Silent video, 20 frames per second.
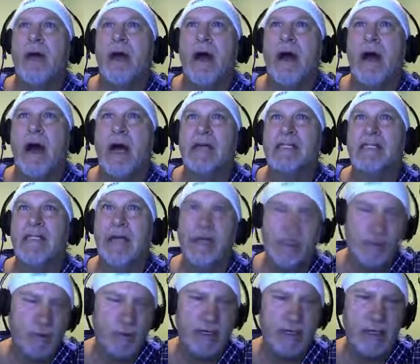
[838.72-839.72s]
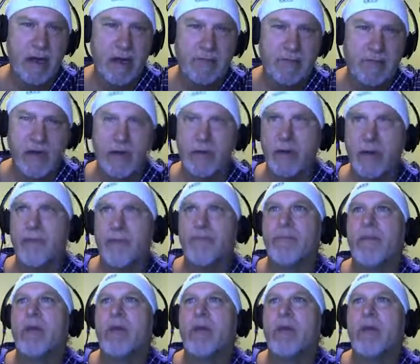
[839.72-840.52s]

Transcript: Isaiah 29, by the way.